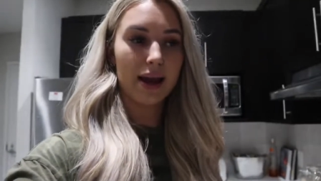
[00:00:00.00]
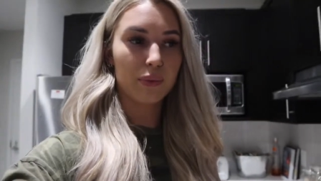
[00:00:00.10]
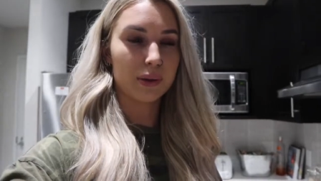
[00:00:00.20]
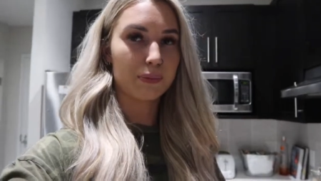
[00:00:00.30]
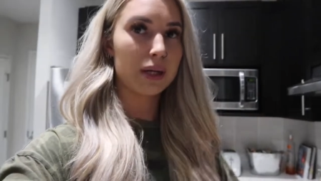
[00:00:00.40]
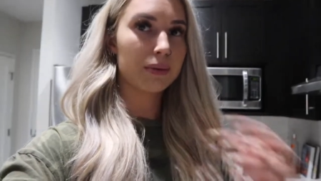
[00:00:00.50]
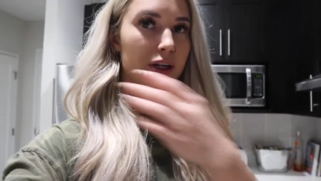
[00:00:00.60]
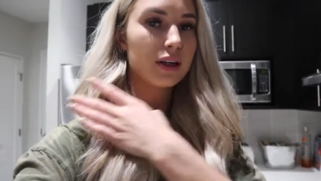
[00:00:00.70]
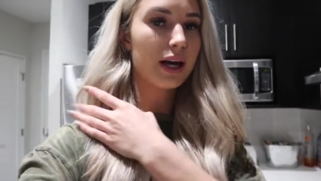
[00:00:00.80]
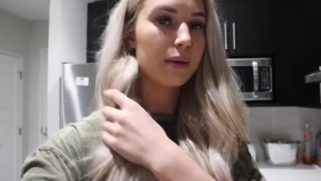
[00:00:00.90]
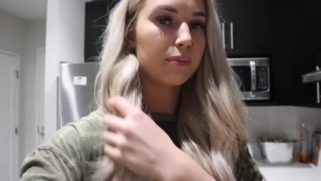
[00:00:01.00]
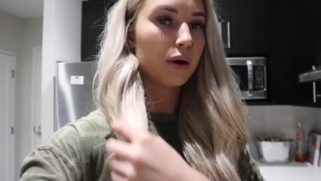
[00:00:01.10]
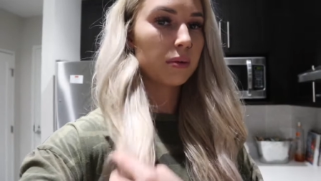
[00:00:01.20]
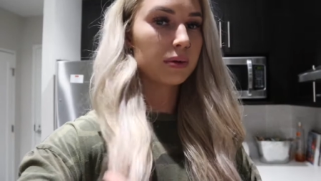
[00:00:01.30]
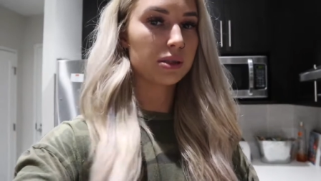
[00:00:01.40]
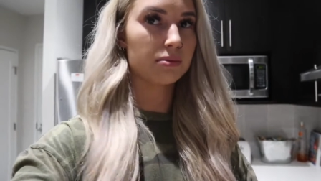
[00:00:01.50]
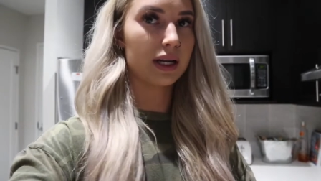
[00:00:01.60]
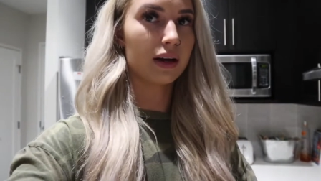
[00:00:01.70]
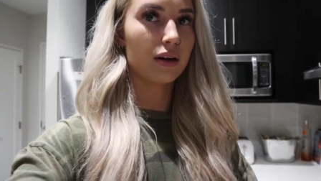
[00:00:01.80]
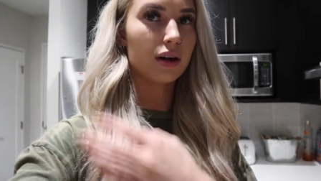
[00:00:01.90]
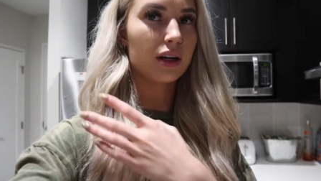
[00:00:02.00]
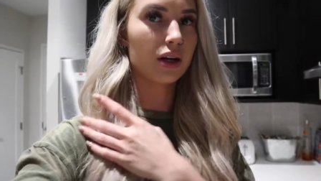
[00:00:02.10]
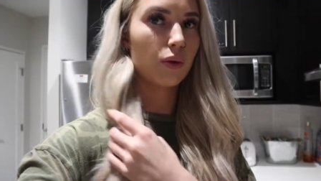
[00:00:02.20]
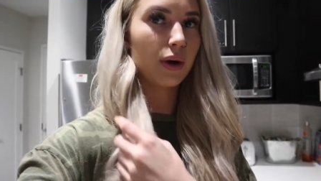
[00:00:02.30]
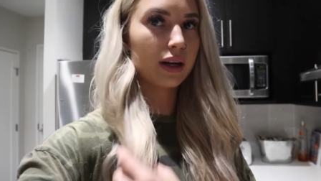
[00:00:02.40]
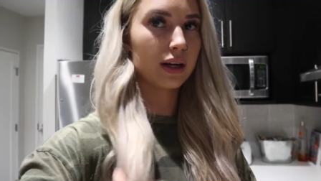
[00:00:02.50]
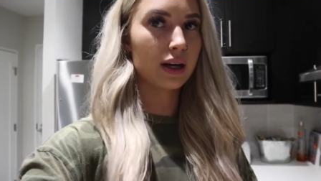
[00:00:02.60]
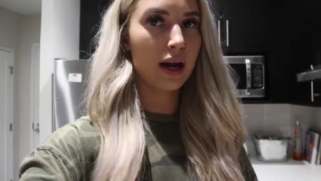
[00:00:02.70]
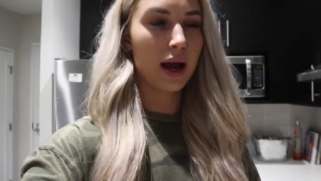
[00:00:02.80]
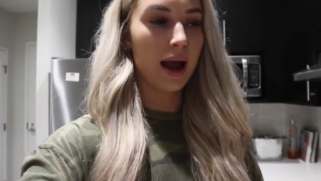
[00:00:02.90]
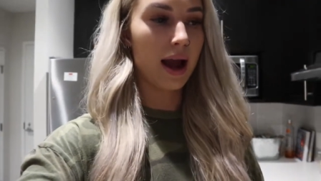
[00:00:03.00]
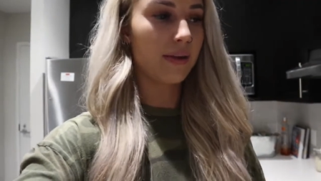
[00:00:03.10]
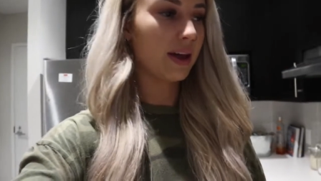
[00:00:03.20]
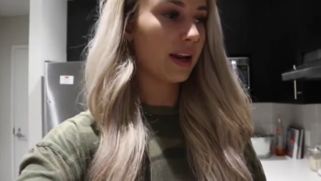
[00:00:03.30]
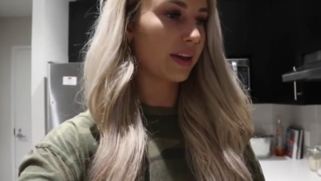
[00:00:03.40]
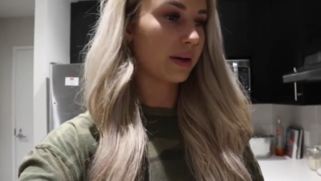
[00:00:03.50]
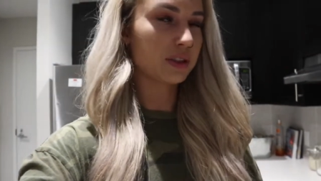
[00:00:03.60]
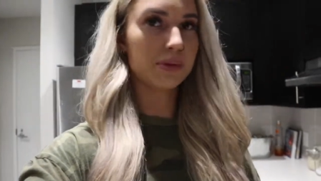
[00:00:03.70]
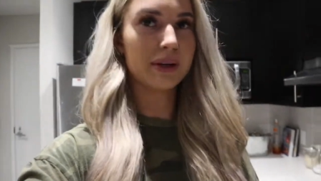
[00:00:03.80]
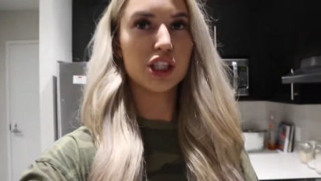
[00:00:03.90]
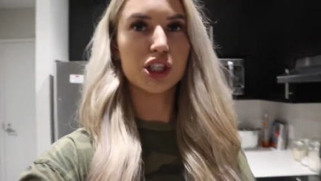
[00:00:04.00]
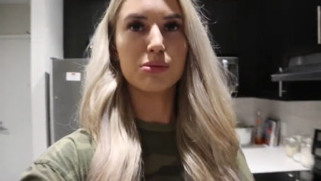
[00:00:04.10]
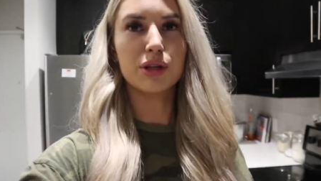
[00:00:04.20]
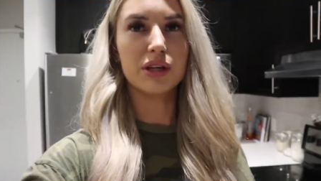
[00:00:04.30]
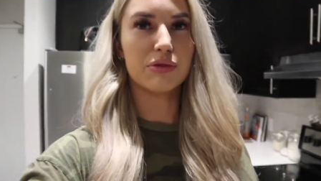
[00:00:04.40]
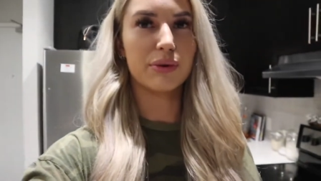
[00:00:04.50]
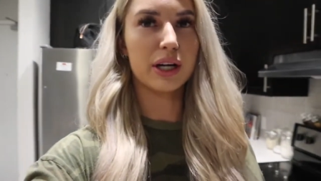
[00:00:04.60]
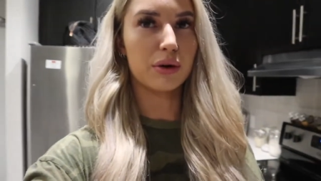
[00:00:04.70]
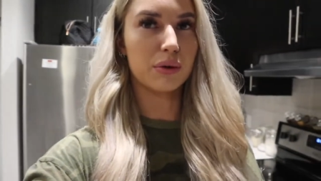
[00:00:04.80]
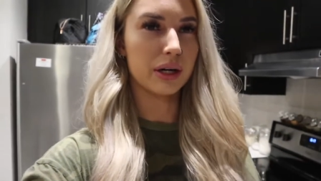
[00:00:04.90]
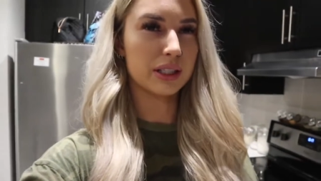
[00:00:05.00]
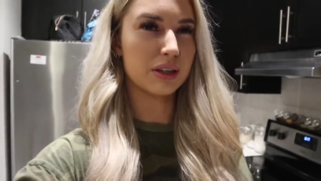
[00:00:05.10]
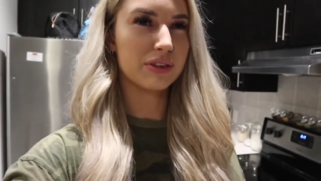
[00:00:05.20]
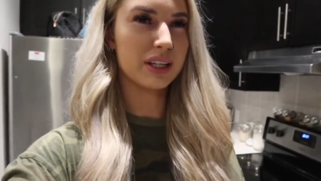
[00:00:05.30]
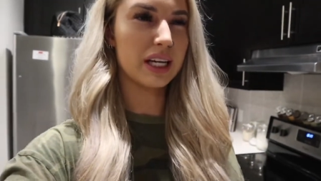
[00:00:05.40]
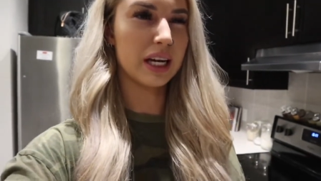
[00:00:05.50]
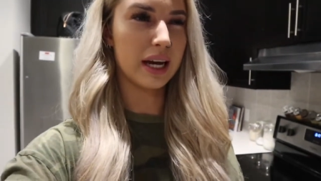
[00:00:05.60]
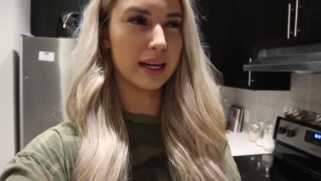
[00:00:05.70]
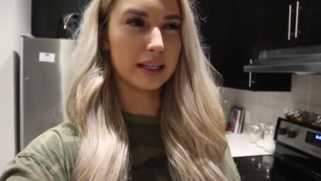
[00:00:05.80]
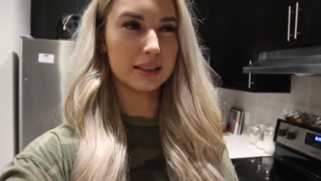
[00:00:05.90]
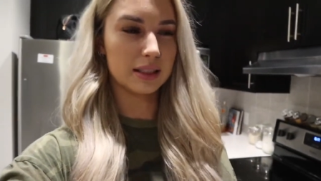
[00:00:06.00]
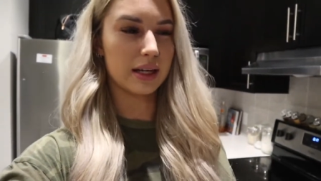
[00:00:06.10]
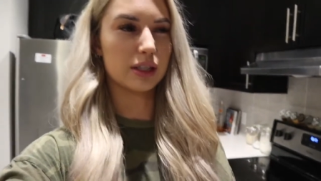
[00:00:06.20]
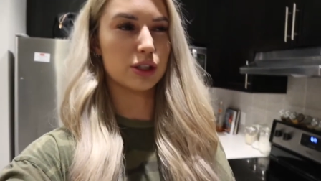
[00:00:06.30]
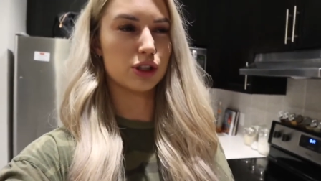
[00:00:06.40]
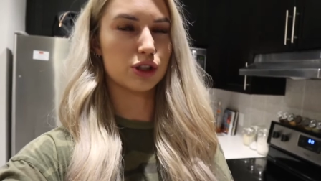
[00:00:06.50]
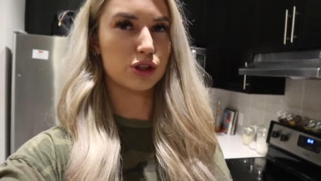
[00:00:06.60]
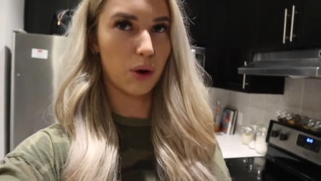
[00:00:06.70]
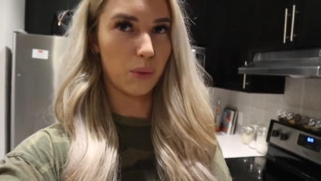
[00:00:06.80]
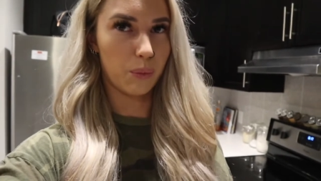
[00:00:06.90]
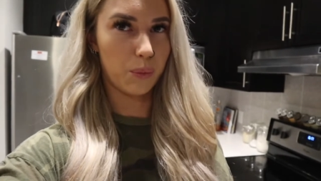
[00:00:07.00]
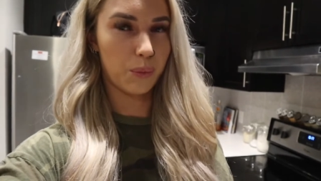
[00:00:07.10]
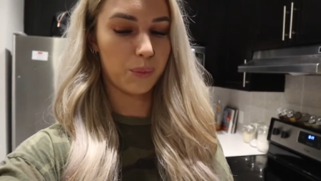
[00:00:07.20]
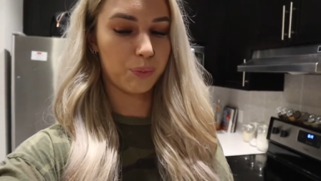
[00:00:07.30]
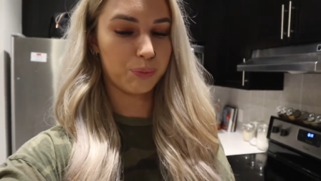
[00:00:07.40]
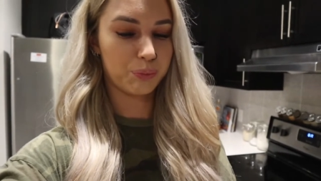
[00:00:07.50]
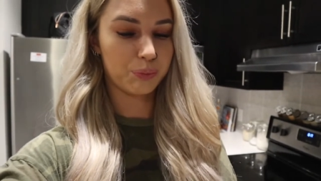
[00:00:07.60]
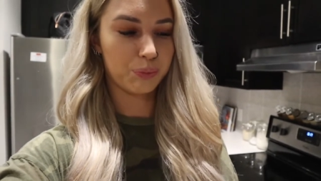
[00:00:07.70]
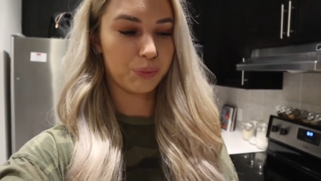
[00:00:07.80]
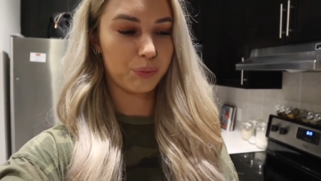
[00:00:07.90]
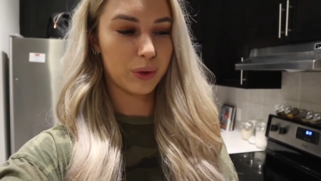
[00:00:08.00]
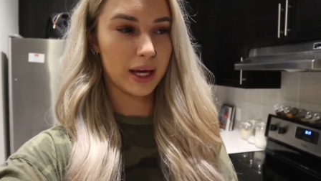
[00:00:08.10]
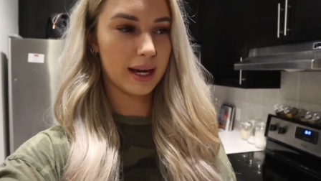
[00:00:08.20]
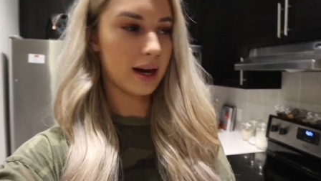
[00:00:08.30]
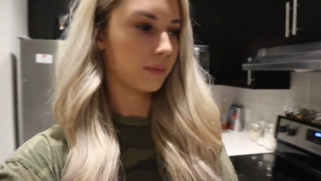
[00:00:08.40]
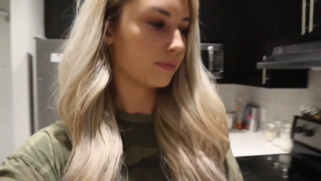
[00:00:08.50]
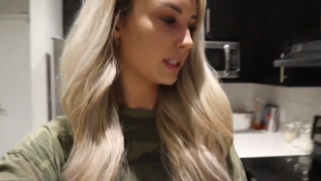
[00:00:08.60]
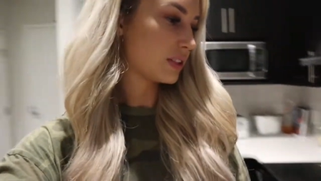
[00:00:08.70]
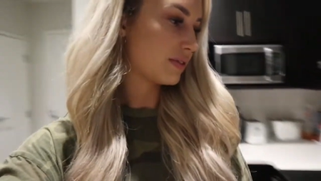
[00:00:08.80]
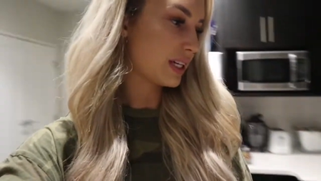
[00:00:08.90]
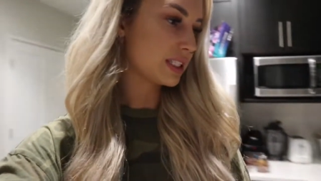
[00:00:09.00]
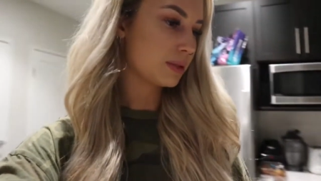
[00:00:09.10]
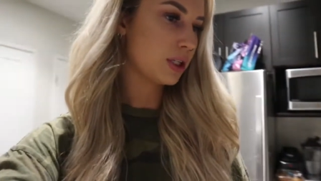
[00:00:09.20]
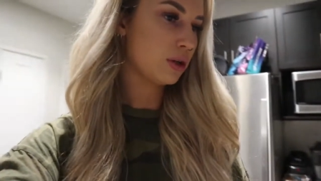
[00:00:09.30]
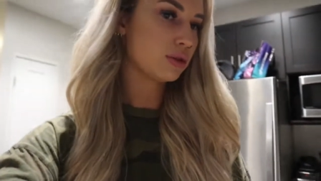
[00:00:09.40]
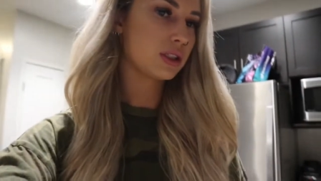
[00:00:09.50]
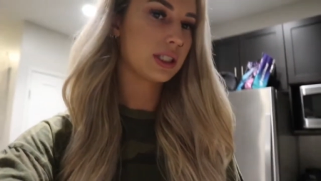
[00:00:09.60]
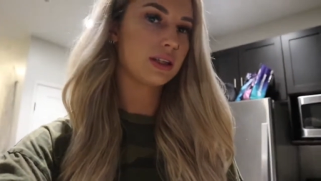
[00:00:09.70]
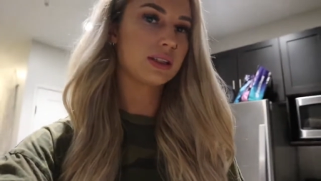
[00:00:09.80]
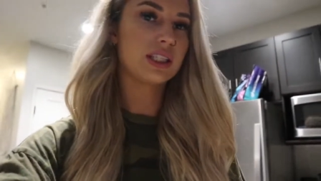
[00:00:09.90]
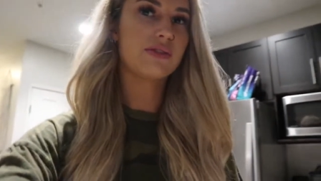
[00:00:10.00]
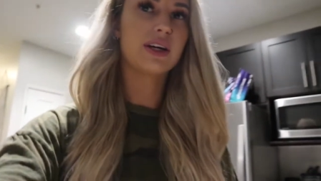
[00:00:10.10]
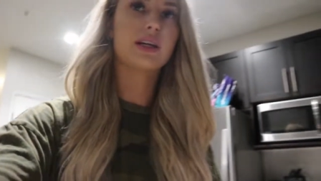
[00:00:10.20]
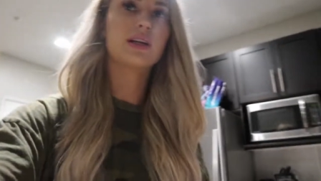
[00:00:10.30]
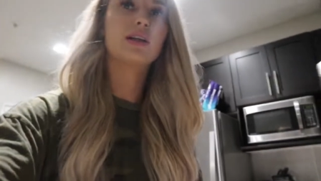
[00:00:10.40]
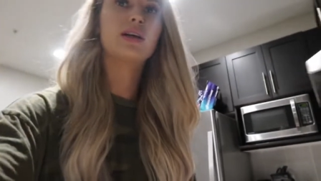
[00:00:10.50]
with peanut butter and probably put some banana on it quick. And then I think I'm just gonna make a smoothie for when I go to work because I don't feel like eating eggs today. So yeah, let's find some toast and I'll see if I can